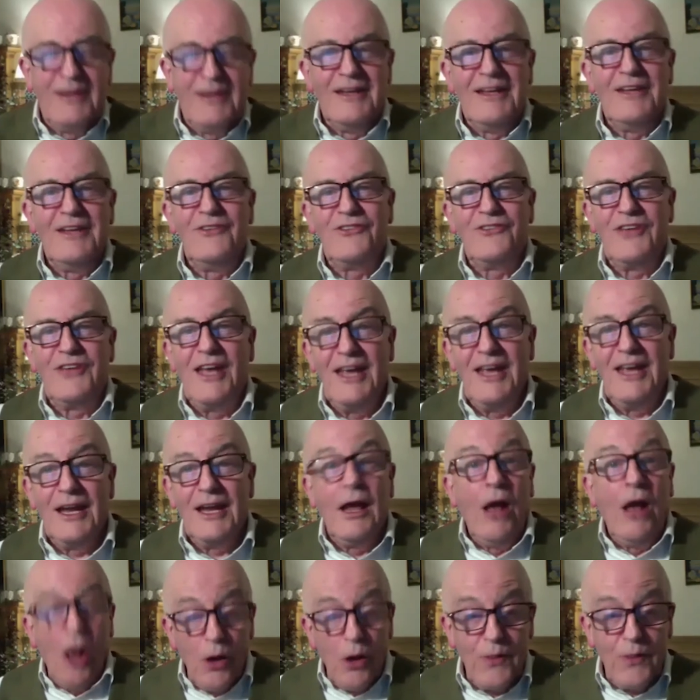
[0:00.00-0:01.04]
is saying,
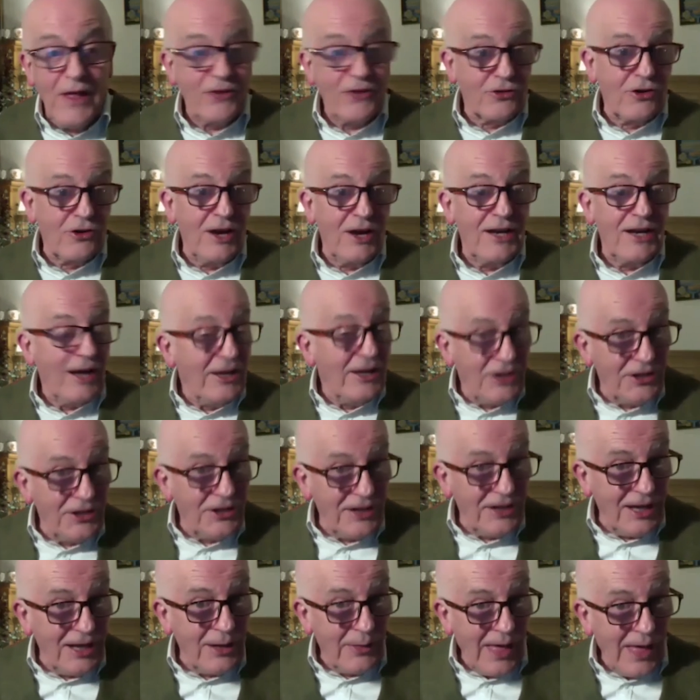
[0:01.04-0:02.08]
oh, that's great, I didn't
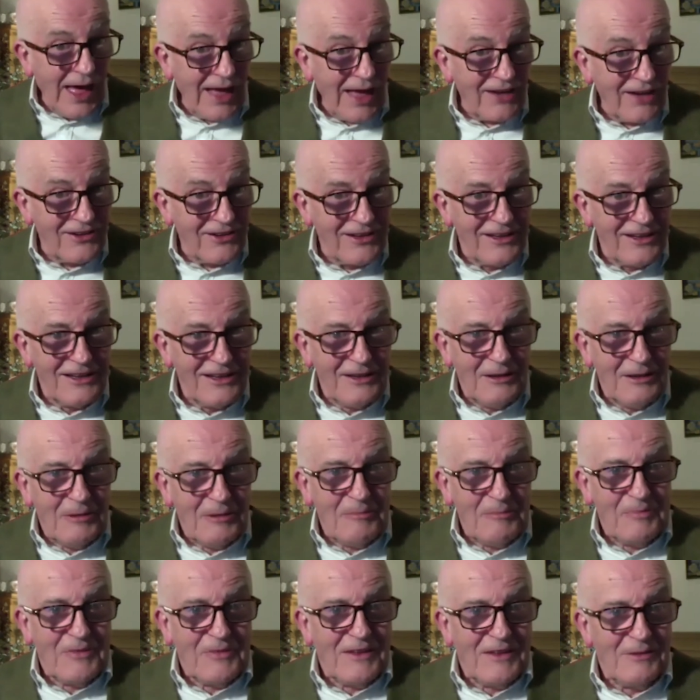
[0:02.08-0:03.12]
know that.
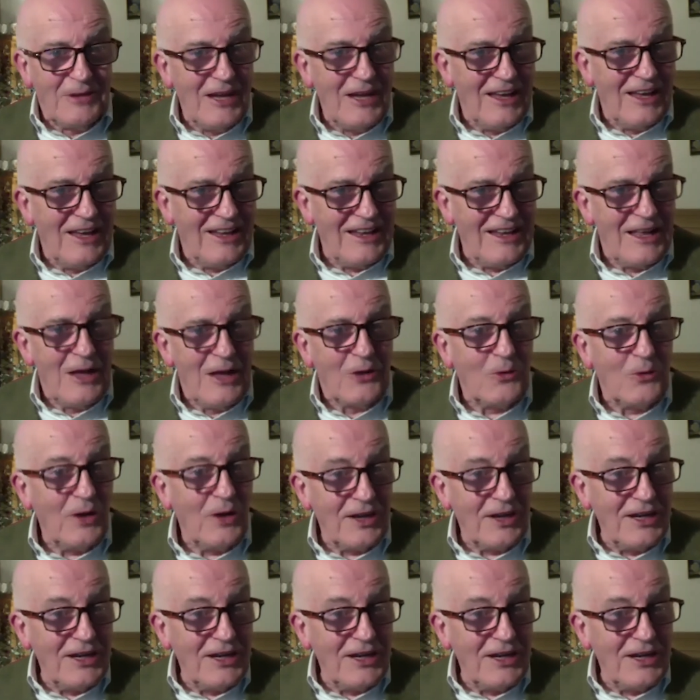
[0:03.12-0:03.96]
Quite an